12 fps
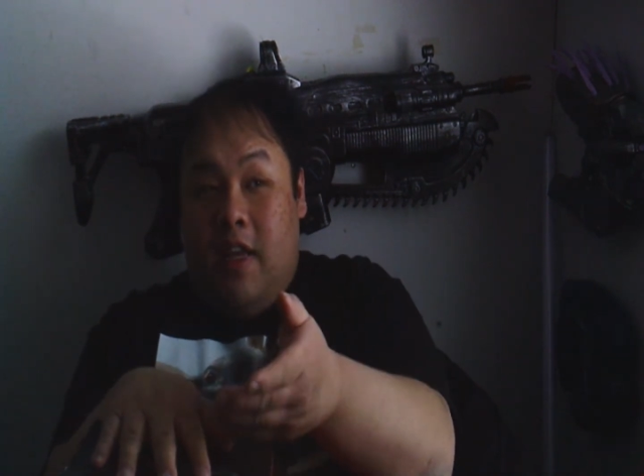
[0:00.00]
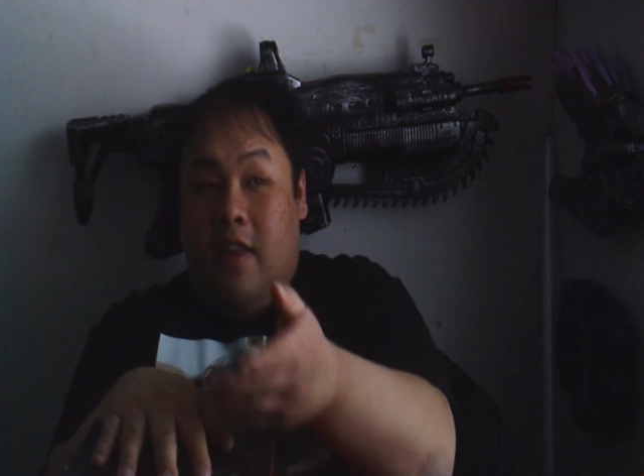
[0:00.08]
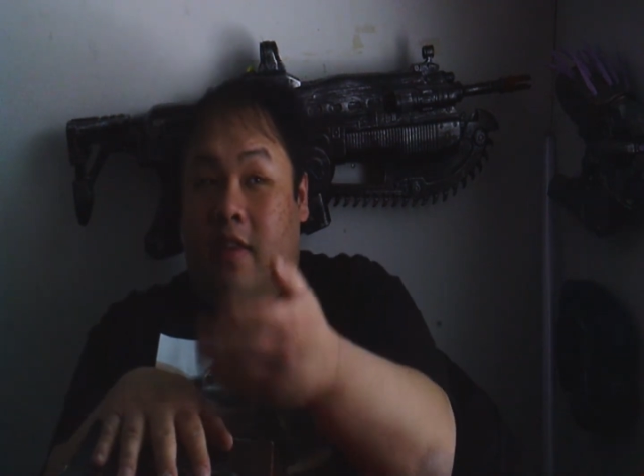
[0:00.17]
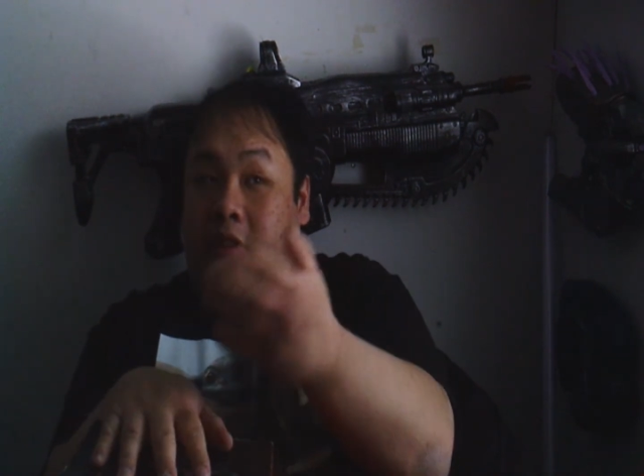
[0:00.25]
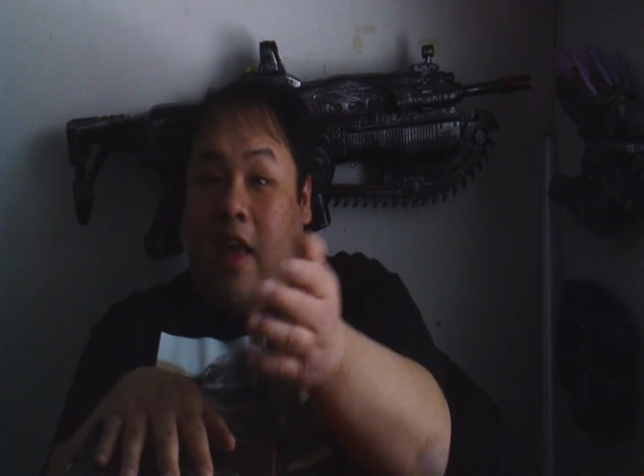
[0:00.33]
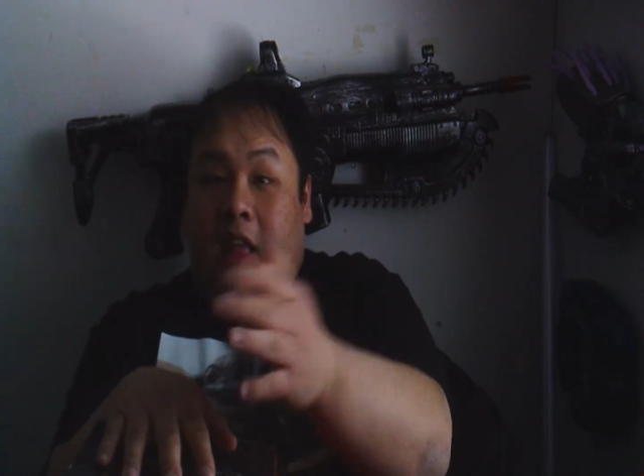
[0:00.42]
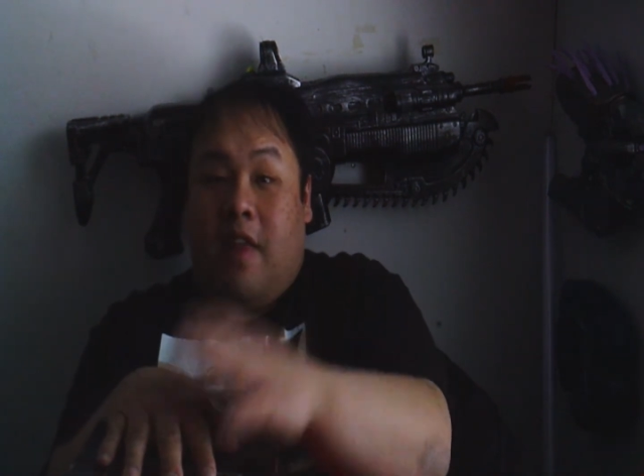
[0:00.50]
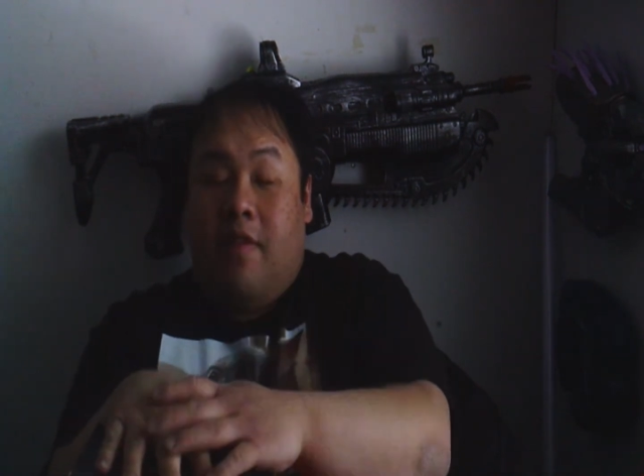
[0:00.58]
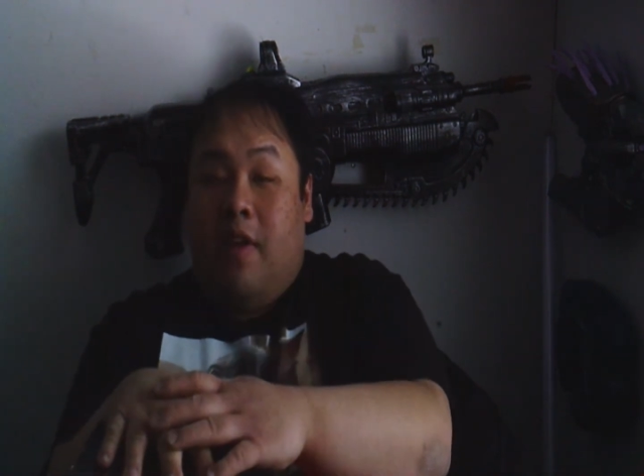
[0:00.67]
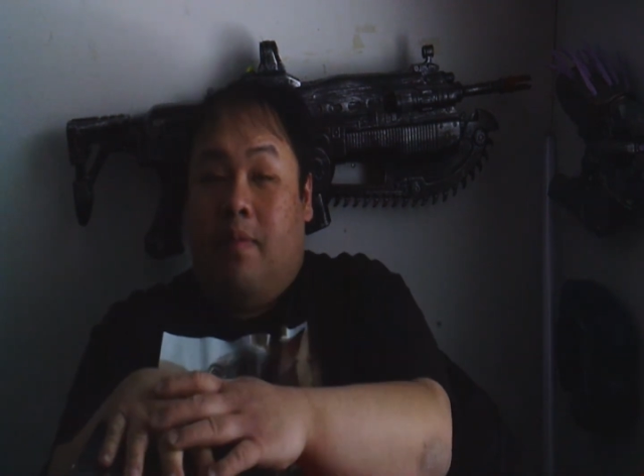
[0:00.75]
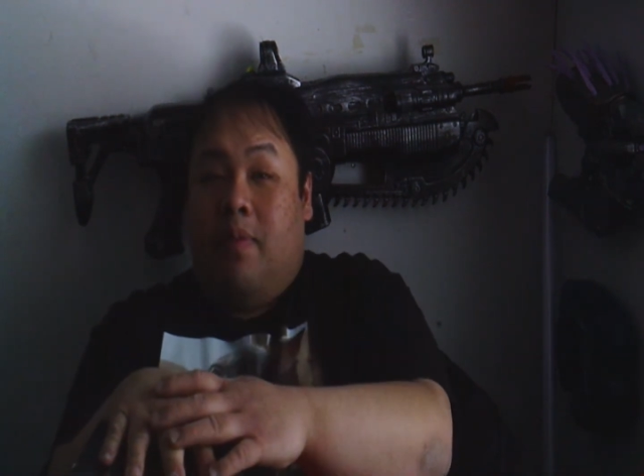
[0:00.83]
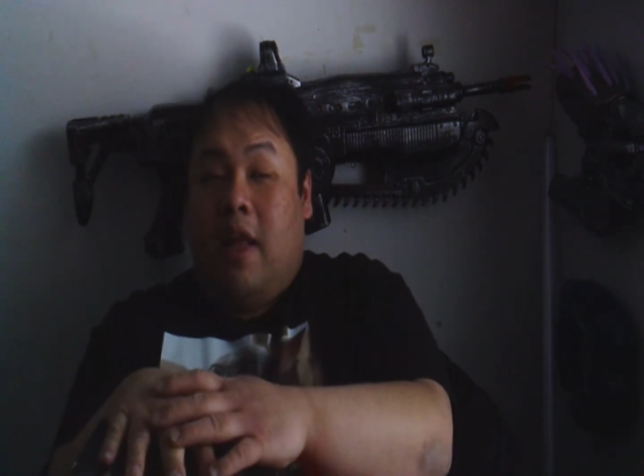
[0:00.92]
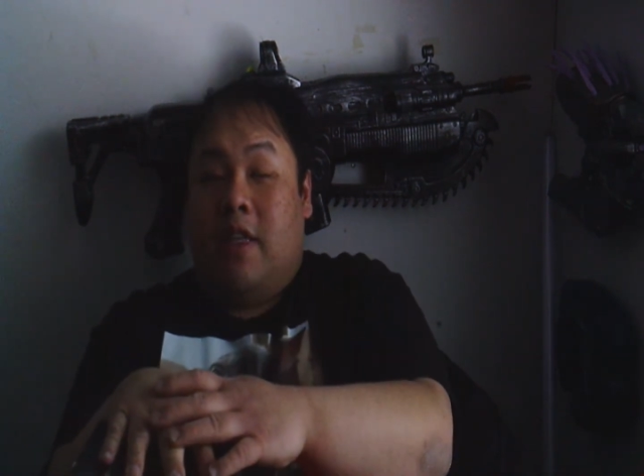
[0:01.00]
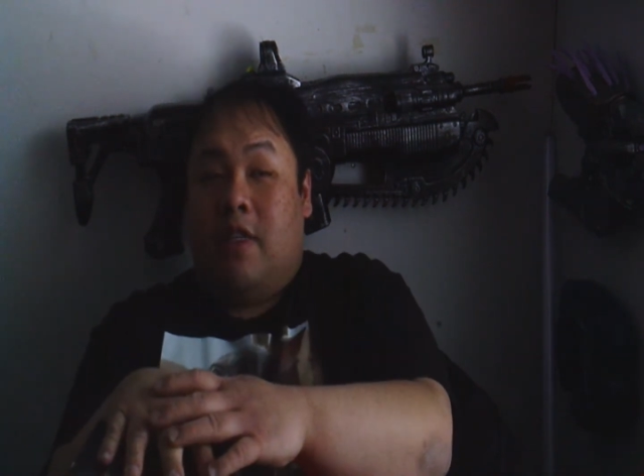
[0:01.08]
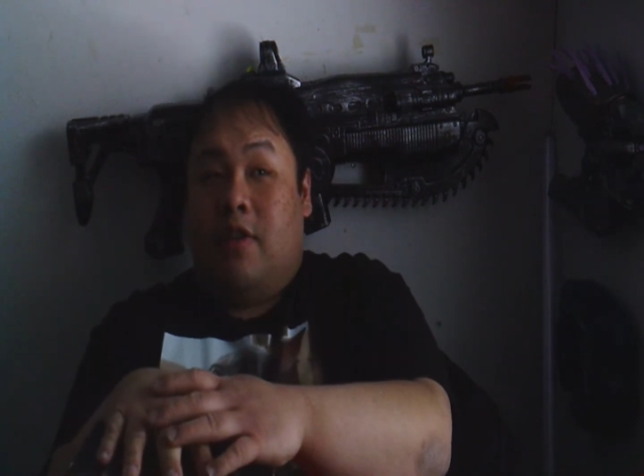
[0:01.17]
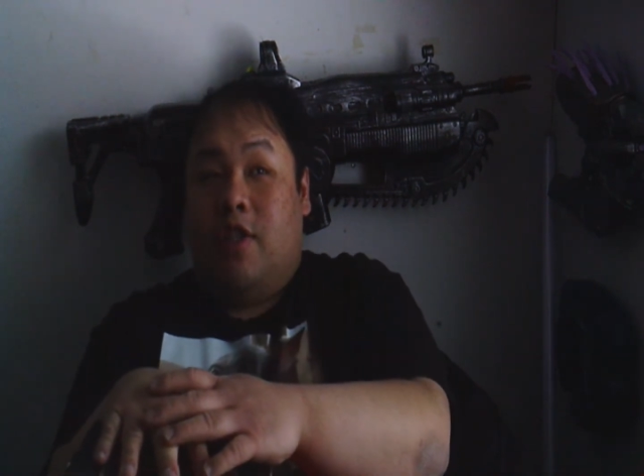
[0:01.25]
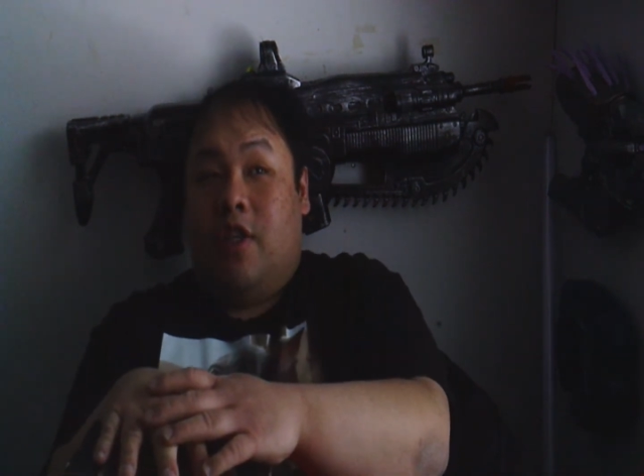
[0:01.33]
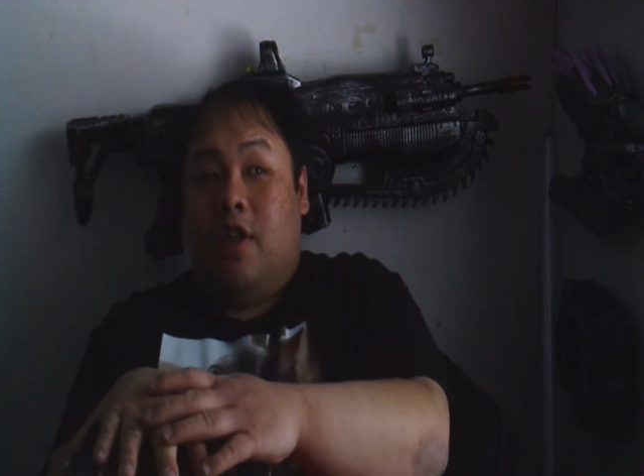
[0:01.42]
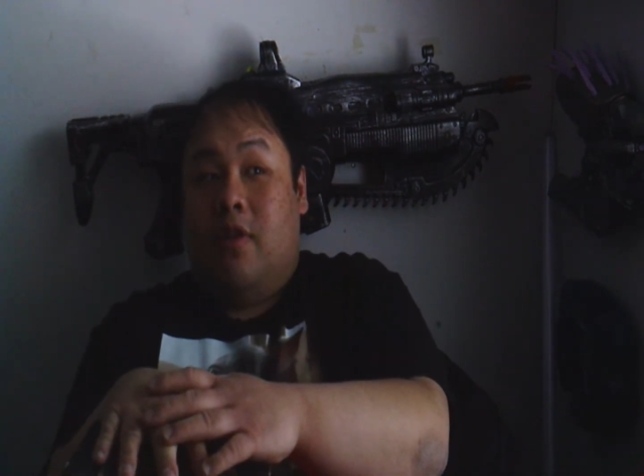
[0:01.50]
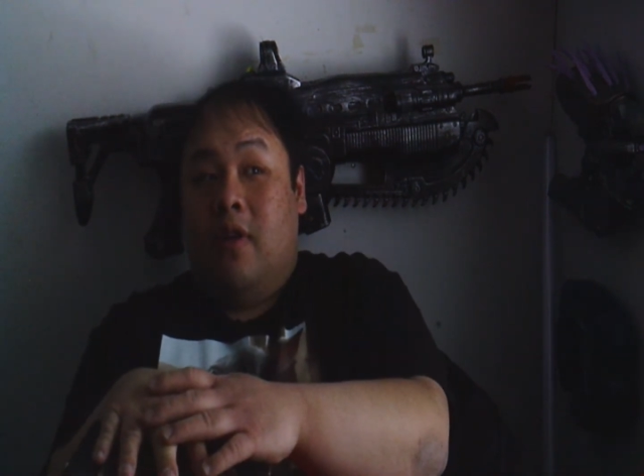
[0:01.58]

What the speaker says: They activated a planetary shield.